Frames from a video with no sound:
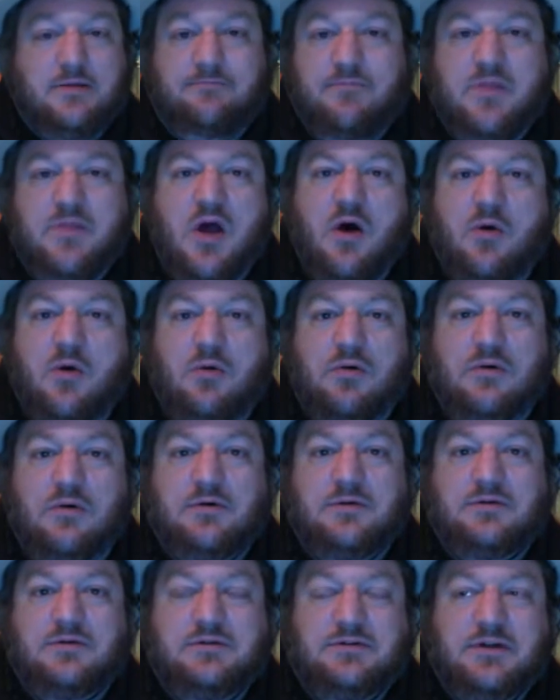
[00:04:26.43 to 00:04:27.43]
No.
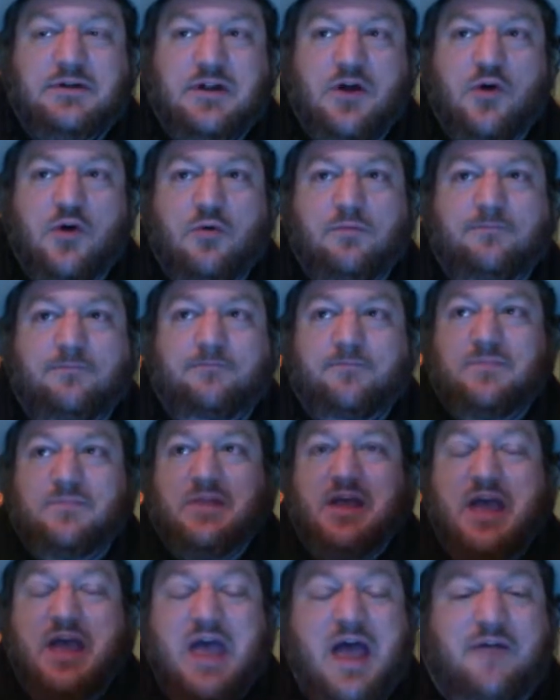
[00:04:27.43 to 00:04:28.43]
You know,
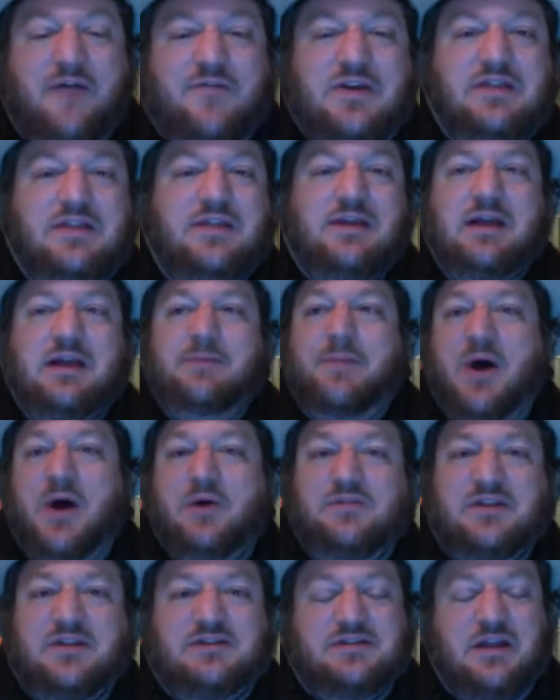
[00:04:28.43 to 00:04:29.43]
everything
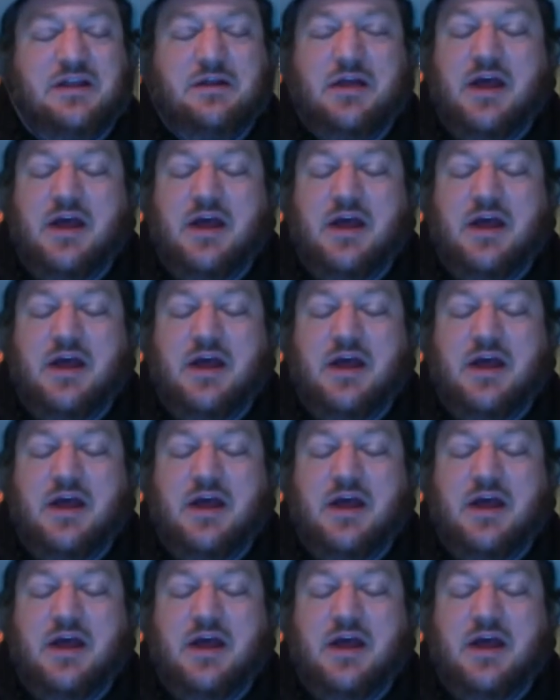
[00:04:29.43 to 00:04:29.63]
about this,